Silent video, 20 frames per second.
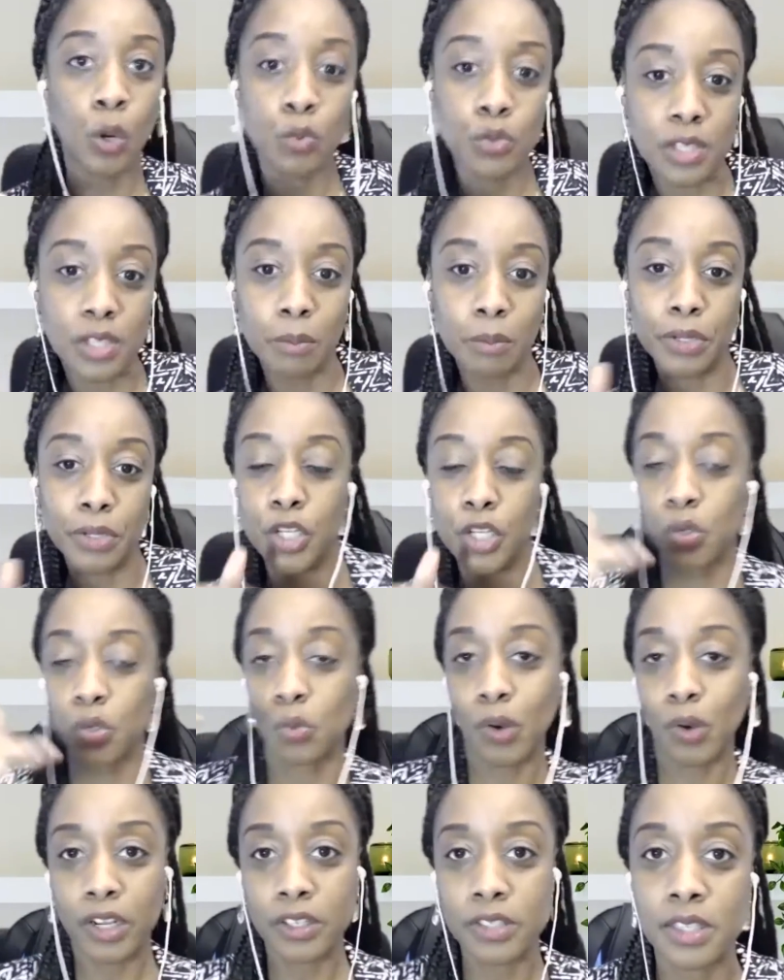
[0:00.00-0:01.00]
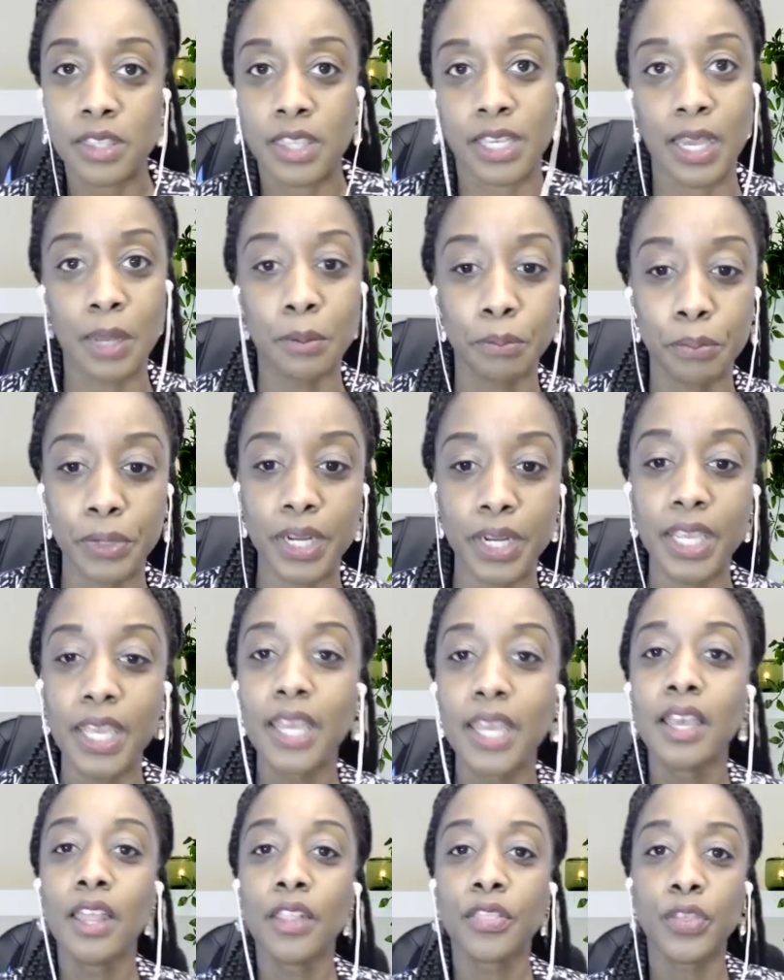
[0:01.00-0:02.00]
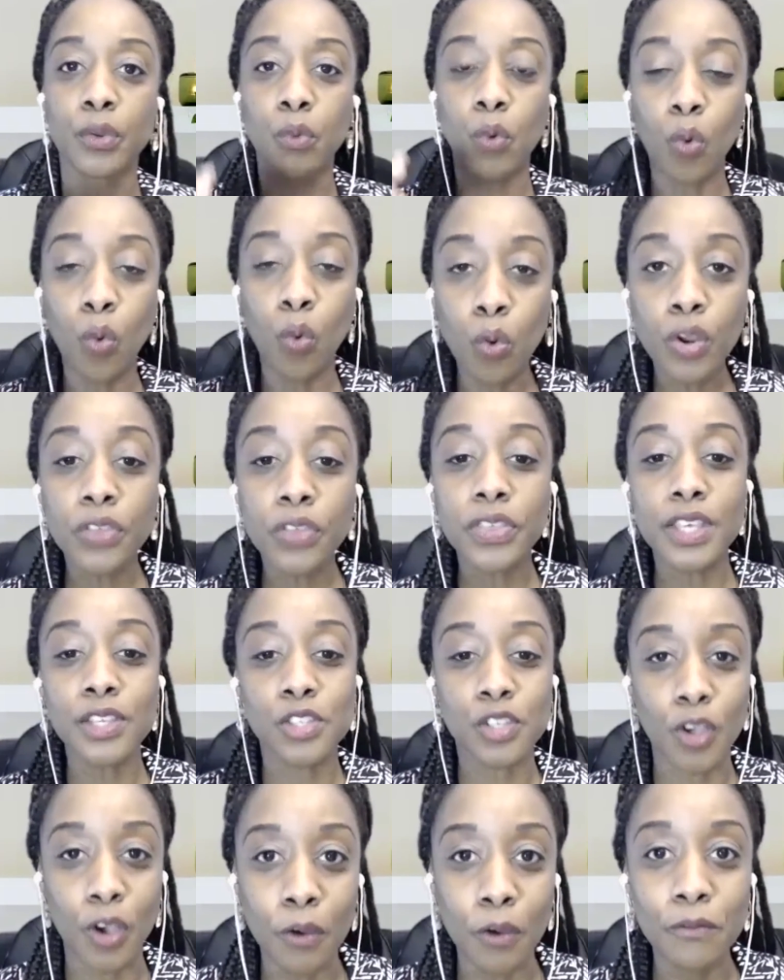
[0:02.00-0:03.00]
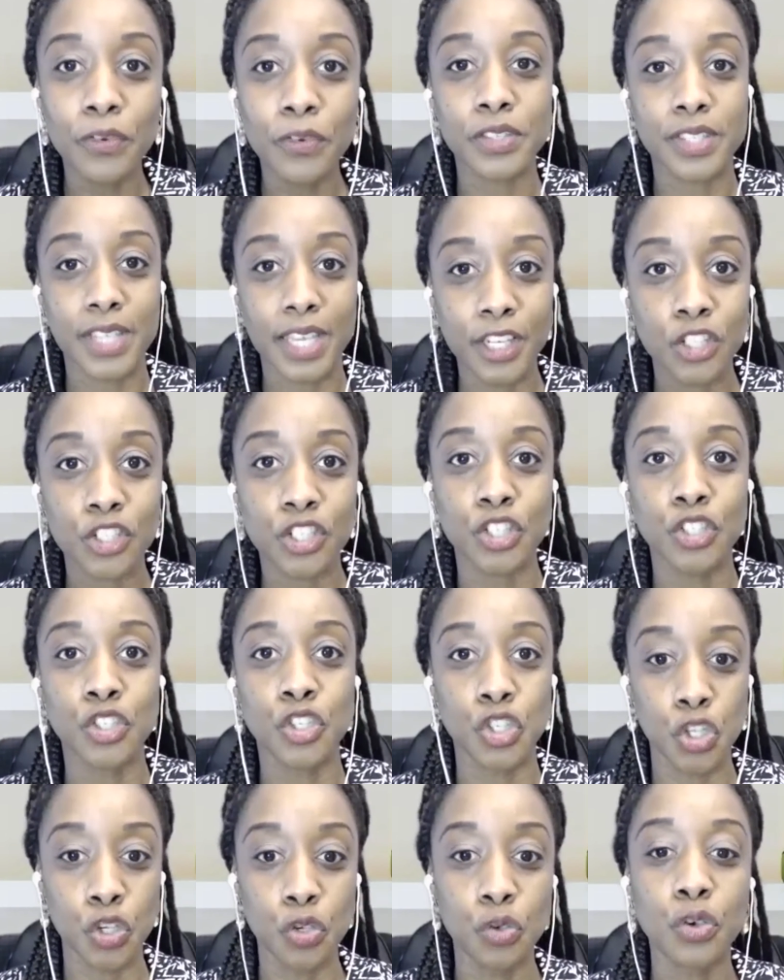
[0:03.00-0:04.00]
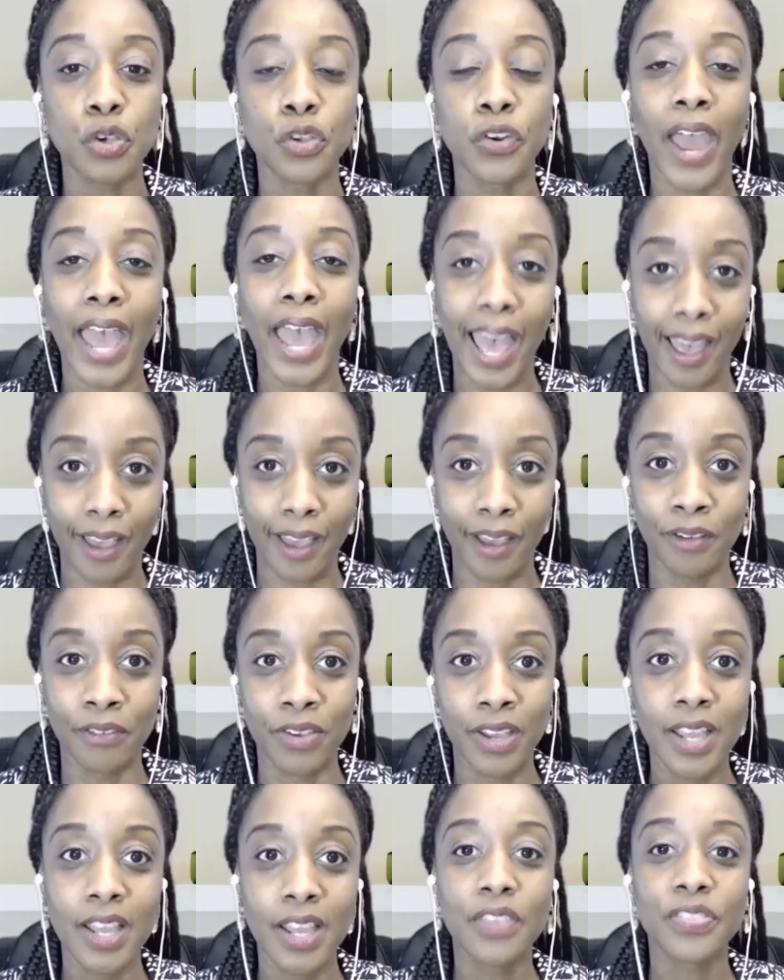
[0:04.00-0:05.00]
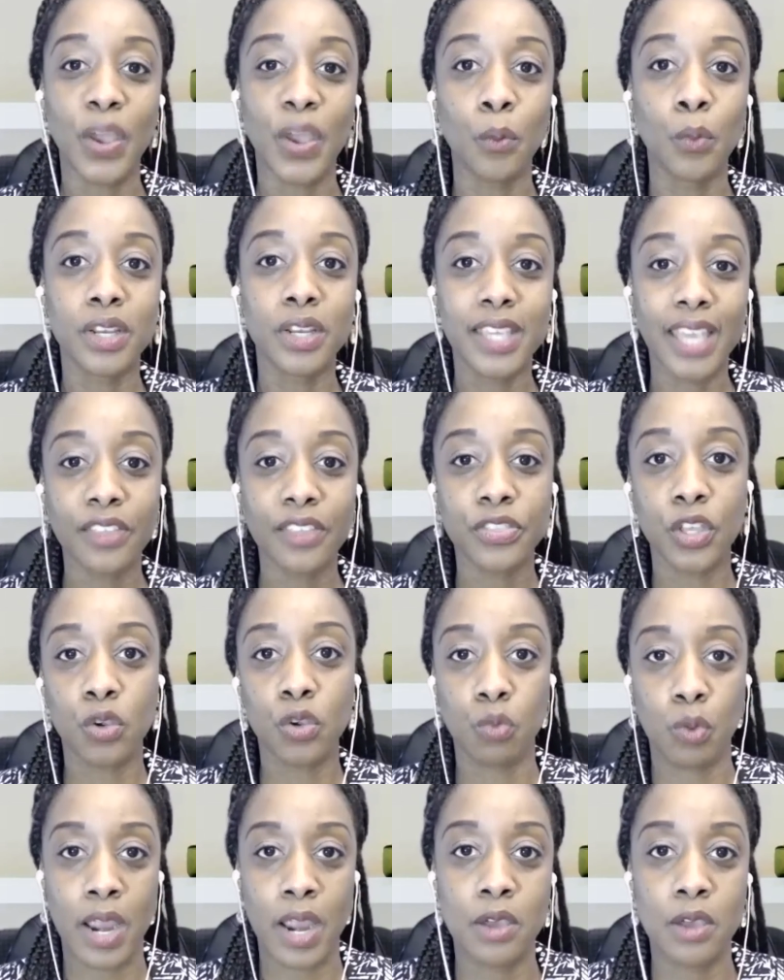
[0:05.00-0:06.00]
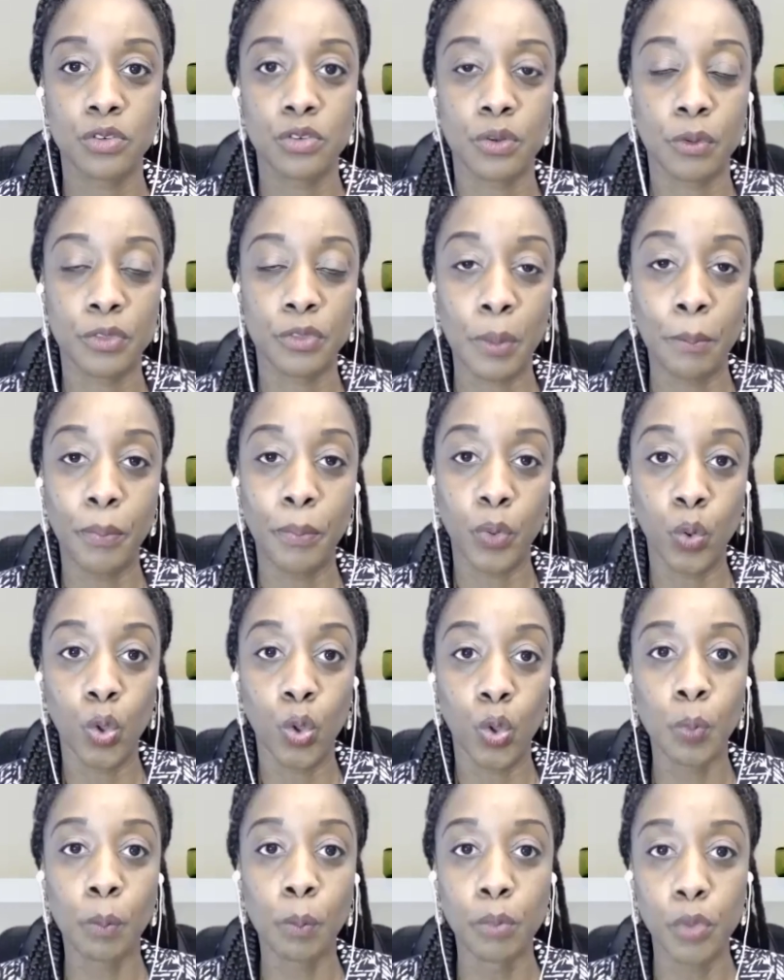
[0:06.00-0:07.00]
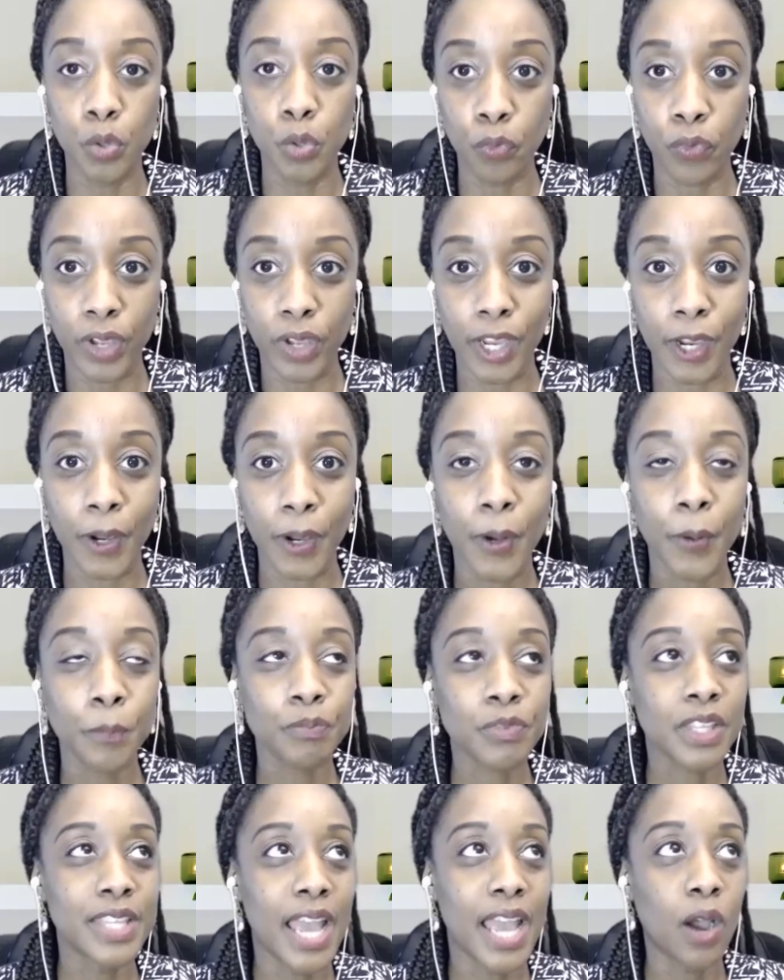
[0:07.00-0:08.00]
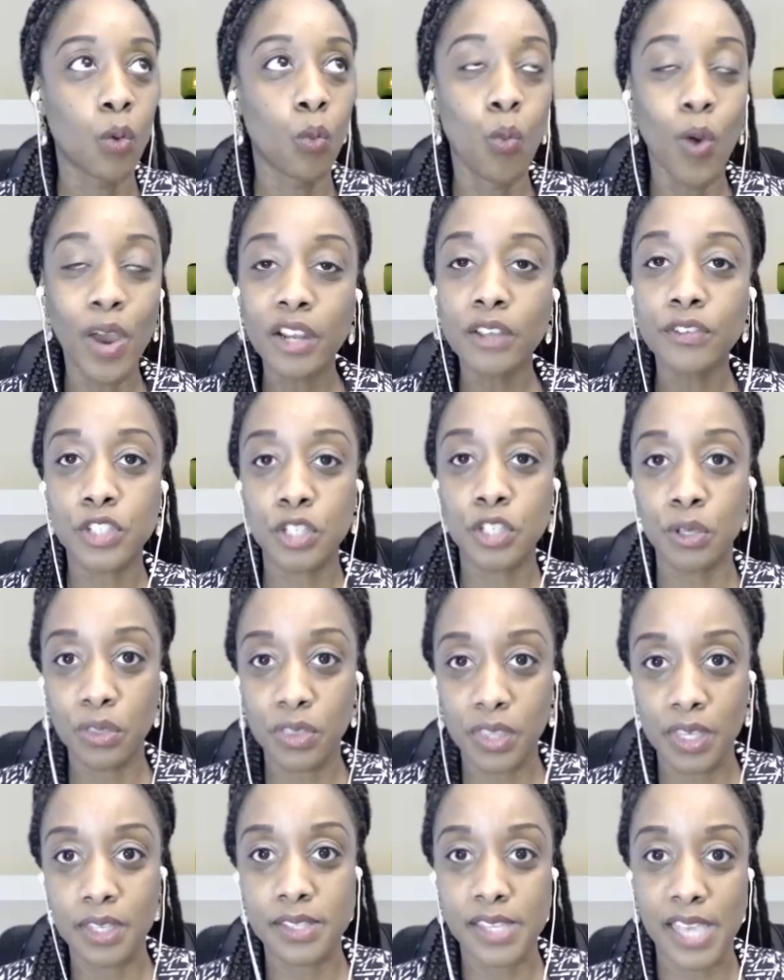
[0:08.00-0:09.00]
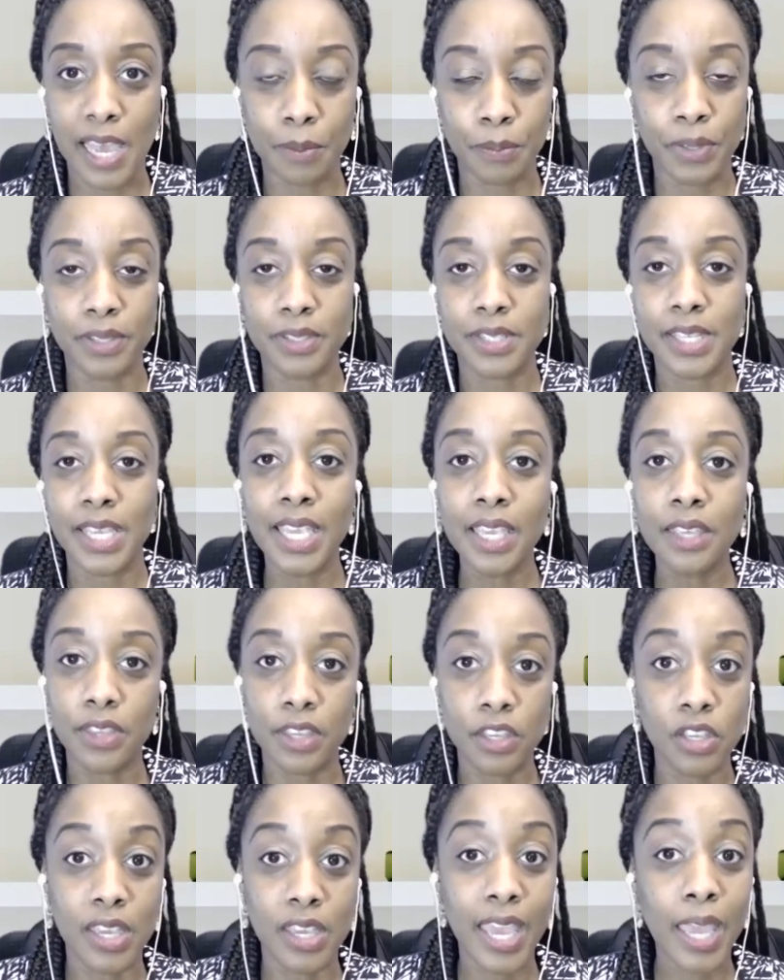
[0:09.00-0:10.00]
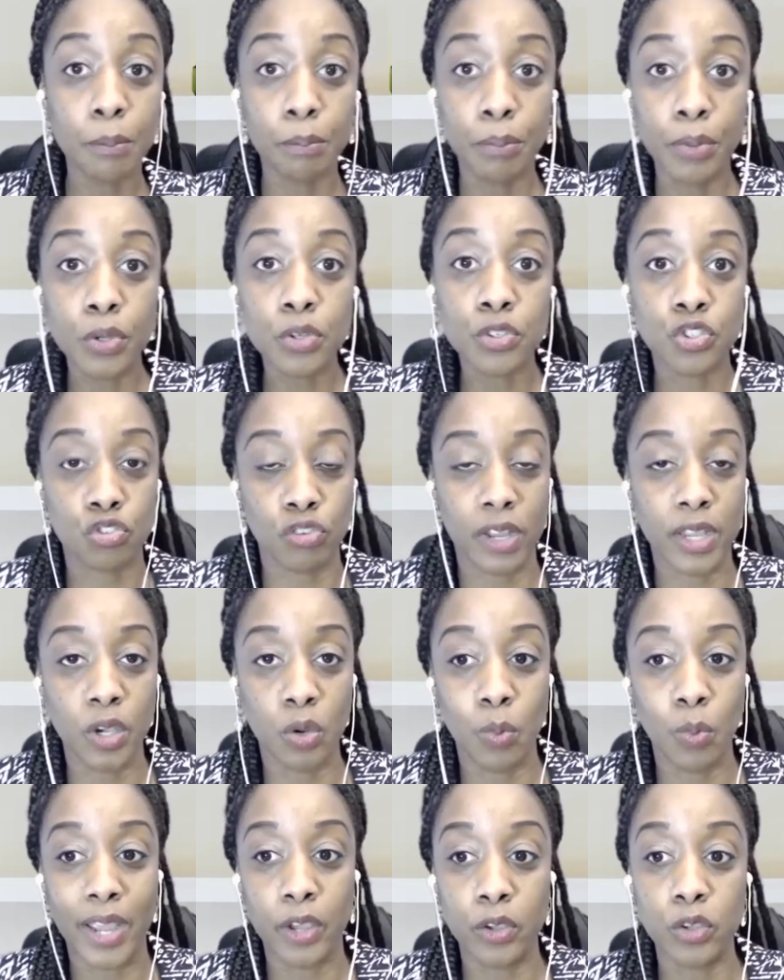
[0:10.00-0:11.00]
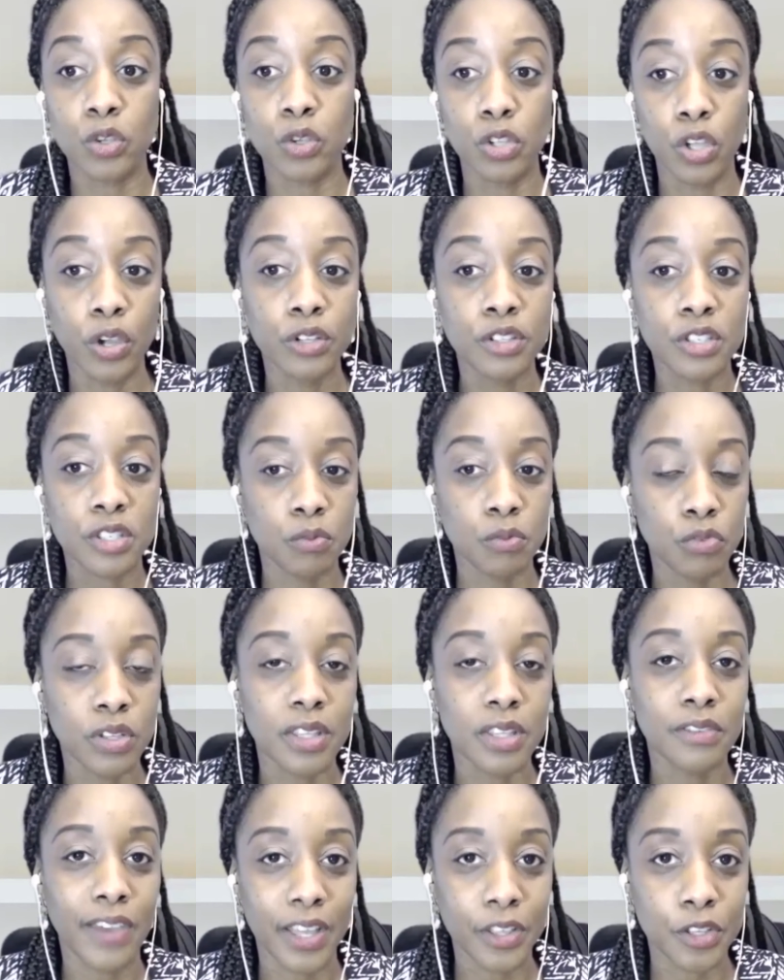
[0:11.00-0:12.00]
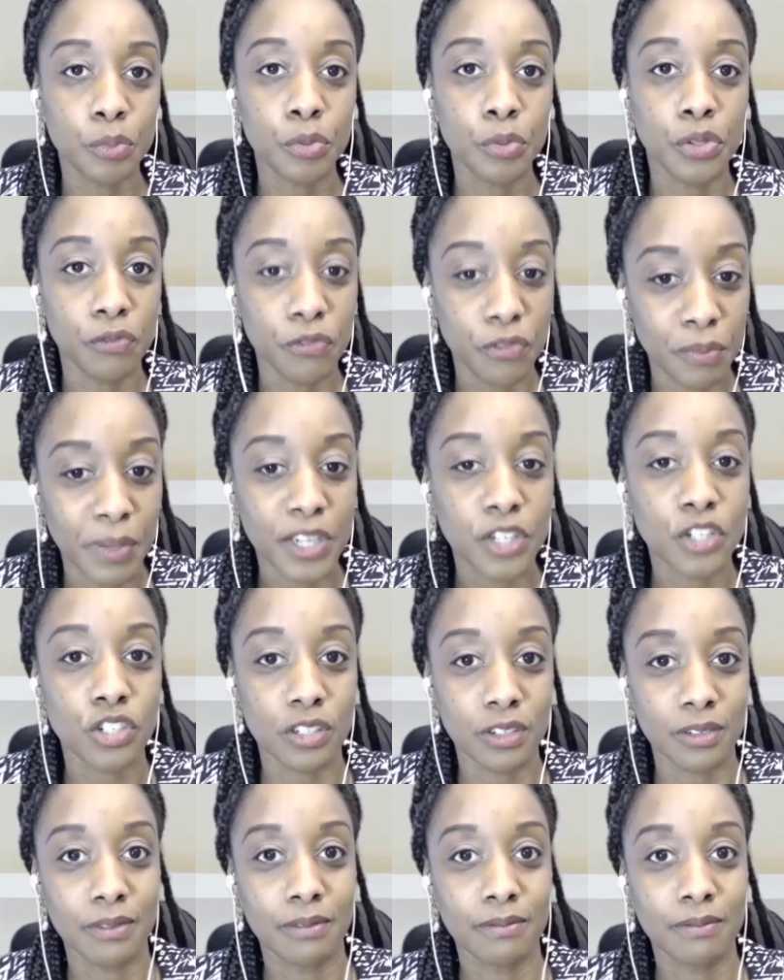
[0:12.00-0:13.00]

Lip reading: somebody who works at the company. There are all of these conversations you could have that would get the ball moving. Now, one of 2 things happens. Either you get booked straight away, or you learn some really valuable information.